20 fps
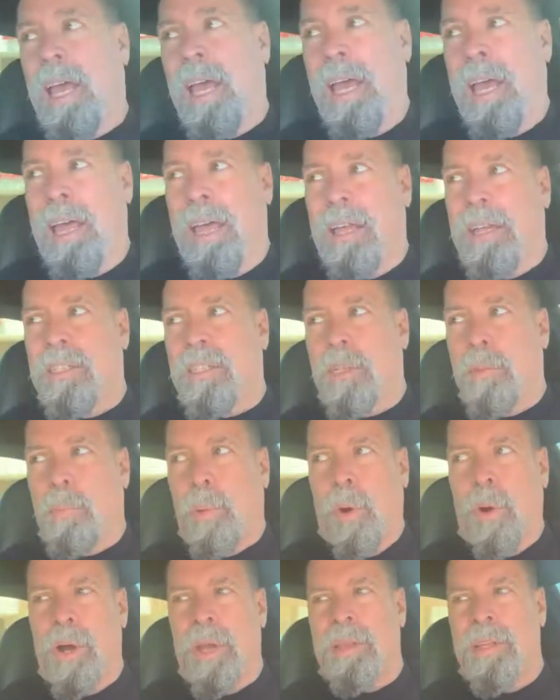and
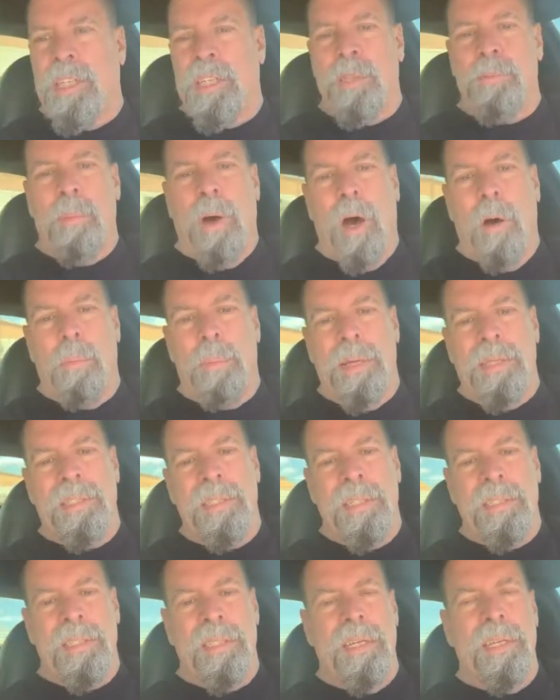supporting these small
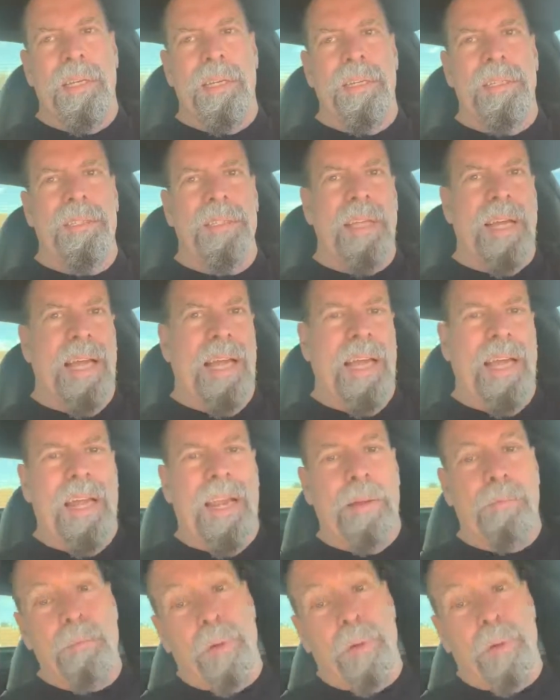businesses and